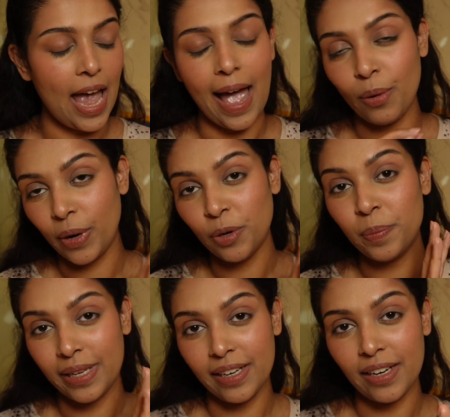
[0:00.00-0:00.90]
And when you
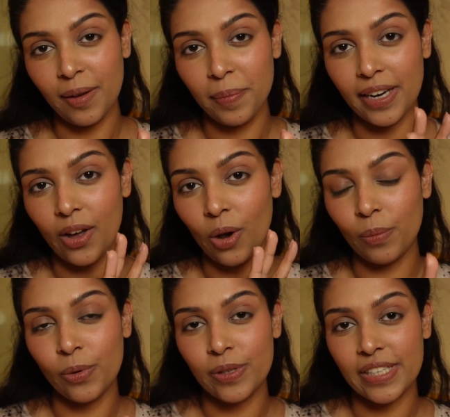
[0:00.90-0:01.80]
build it up, it
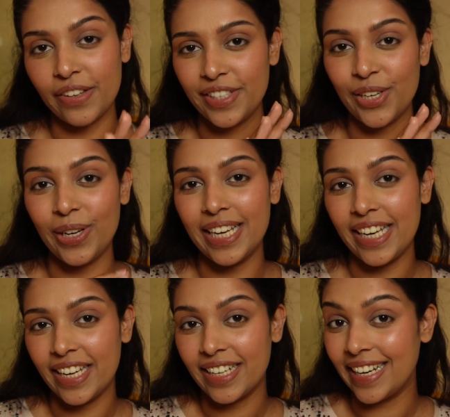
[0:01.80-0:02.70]
almost gives your
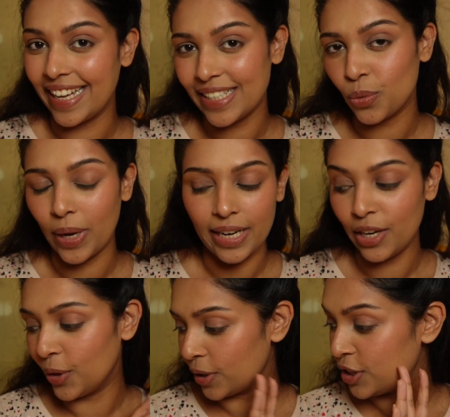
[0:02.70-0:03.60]
lid a nice wet look.